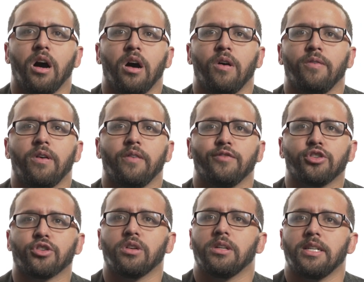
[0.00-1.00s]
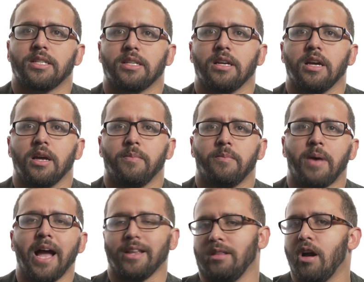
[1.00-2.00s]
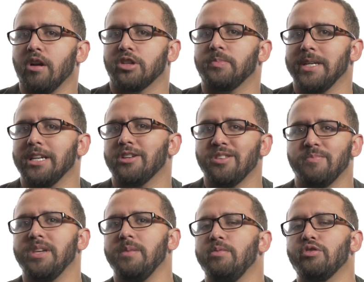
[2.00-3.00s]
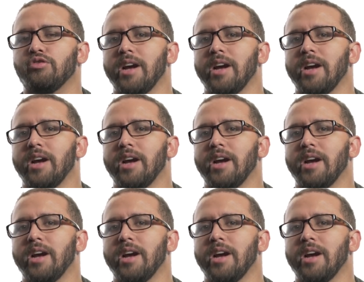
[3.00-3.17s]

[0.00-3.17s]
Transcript: of journalists, by and large, being good people